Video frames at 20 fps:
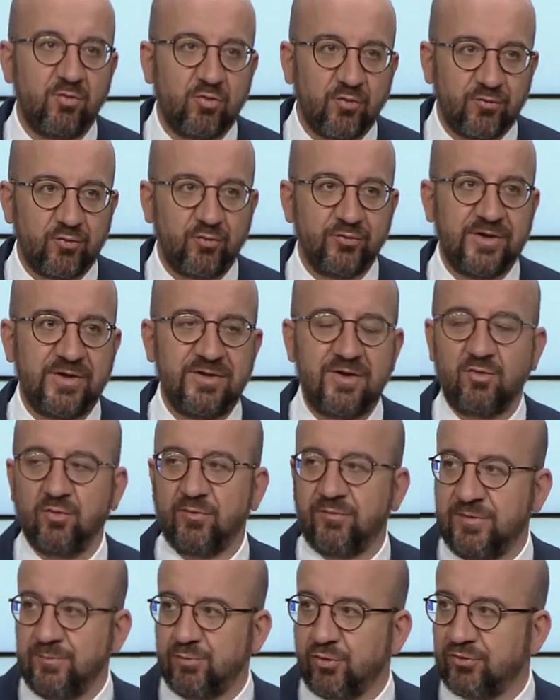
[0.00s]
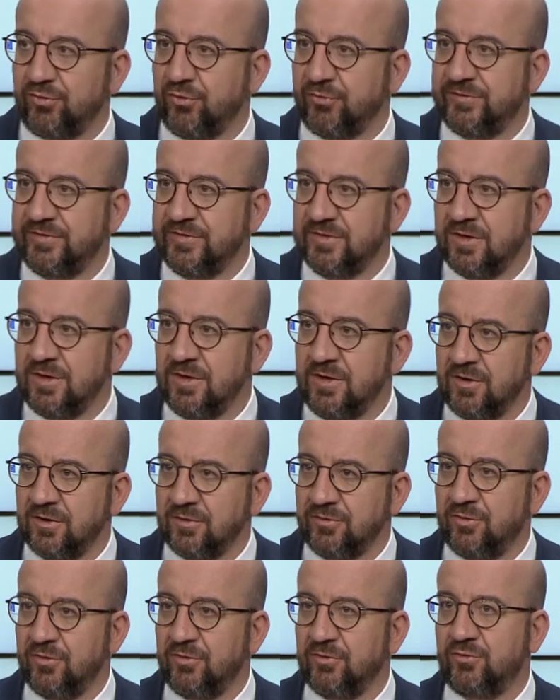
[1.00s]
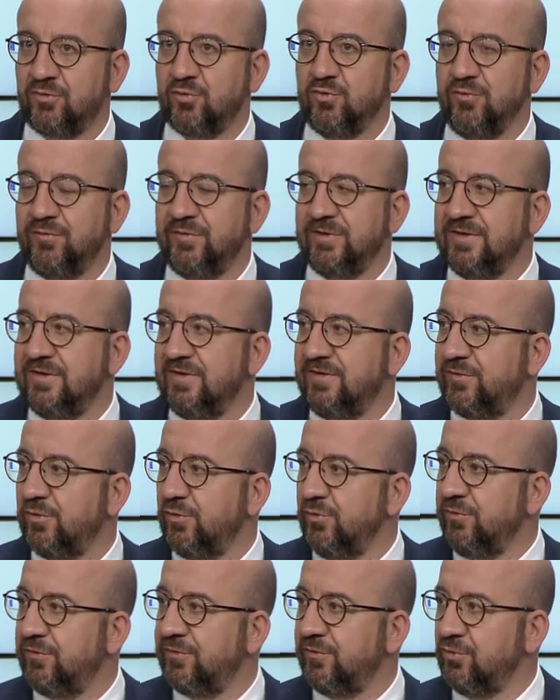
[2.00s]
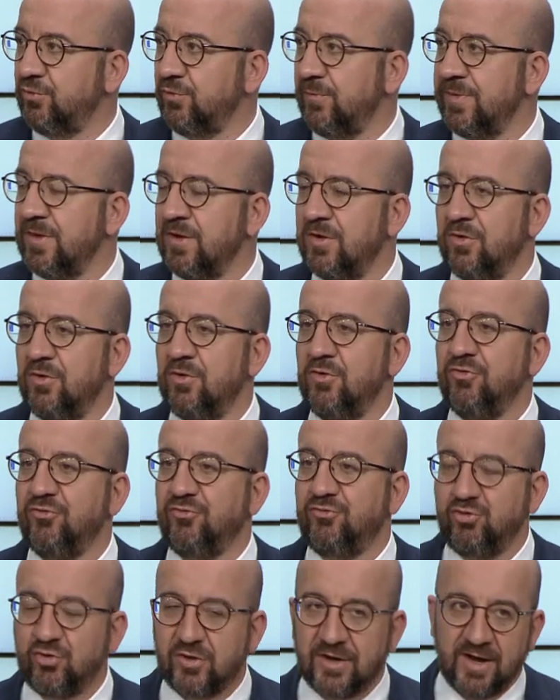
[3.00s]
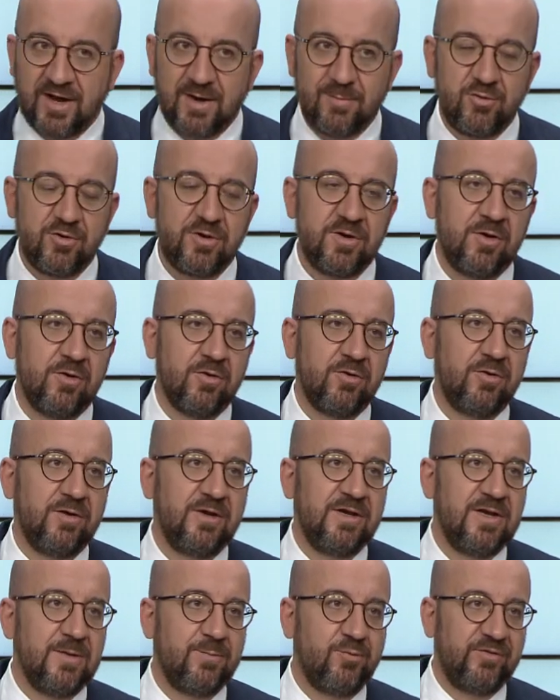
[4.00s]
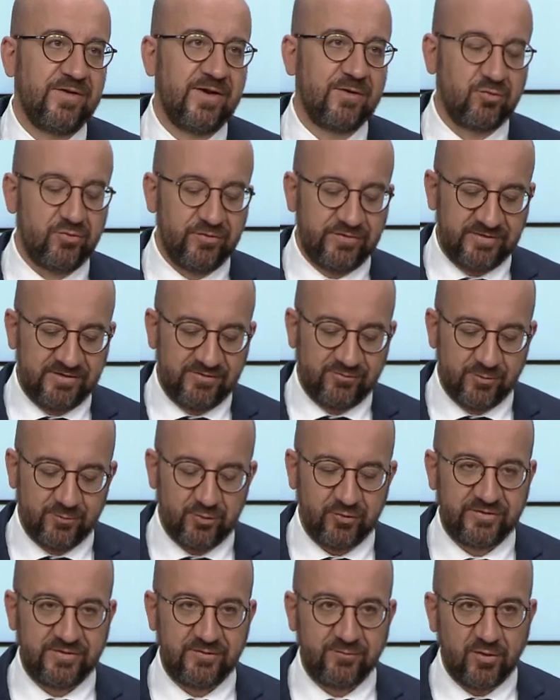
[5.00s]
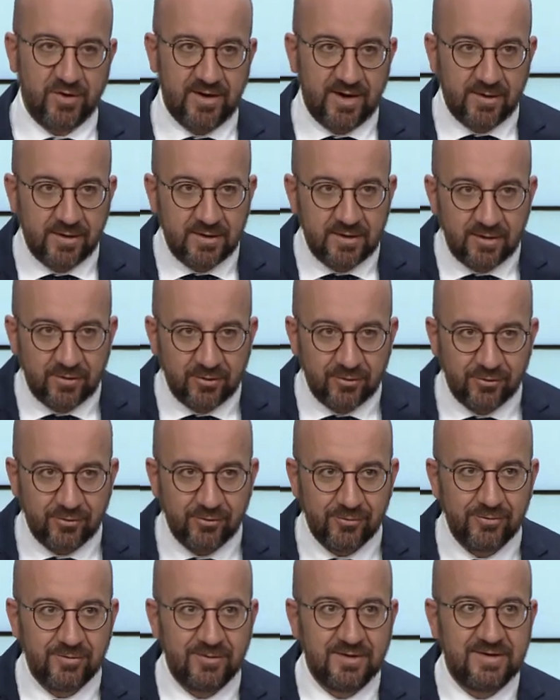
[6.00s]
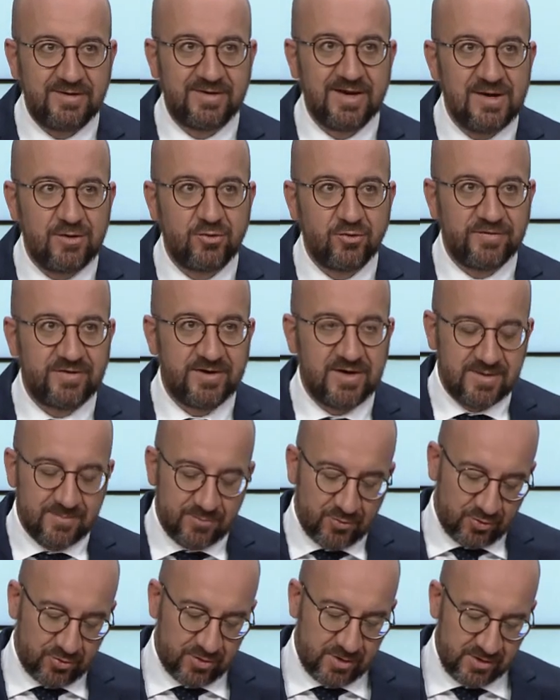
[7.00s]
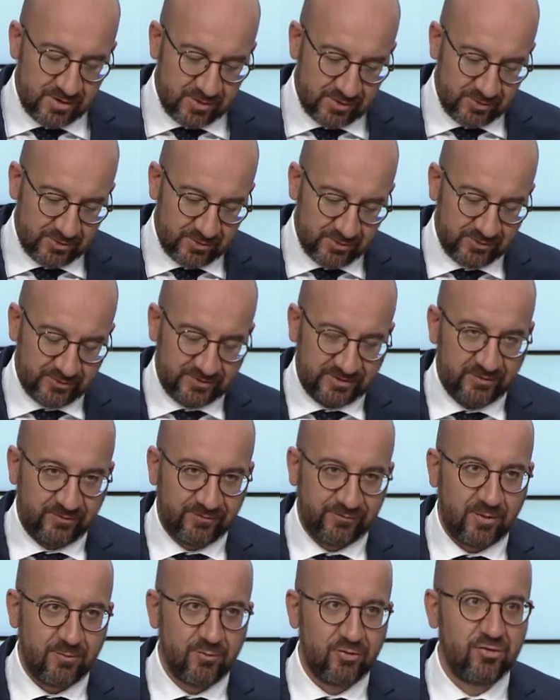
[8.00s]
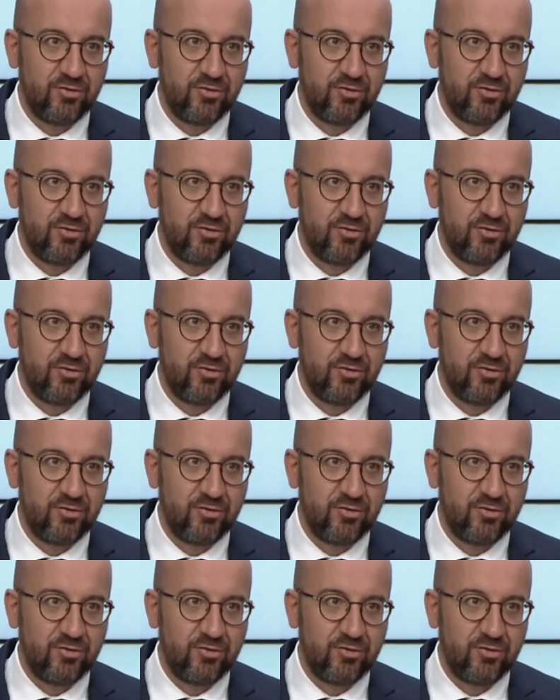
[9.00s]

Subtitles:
to fight off threats, and to find sustainable solutions which are as inclusive as possible. So briefly,